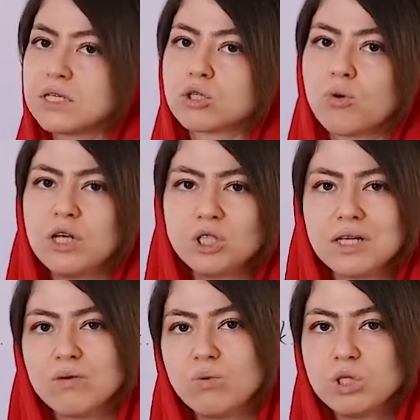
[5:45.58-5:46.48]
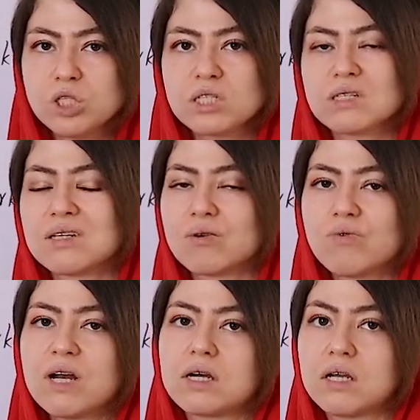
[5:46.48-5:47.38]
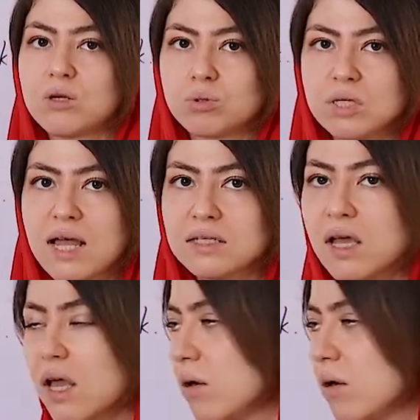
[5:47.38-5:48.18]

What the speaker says: this question and we just rarely use that.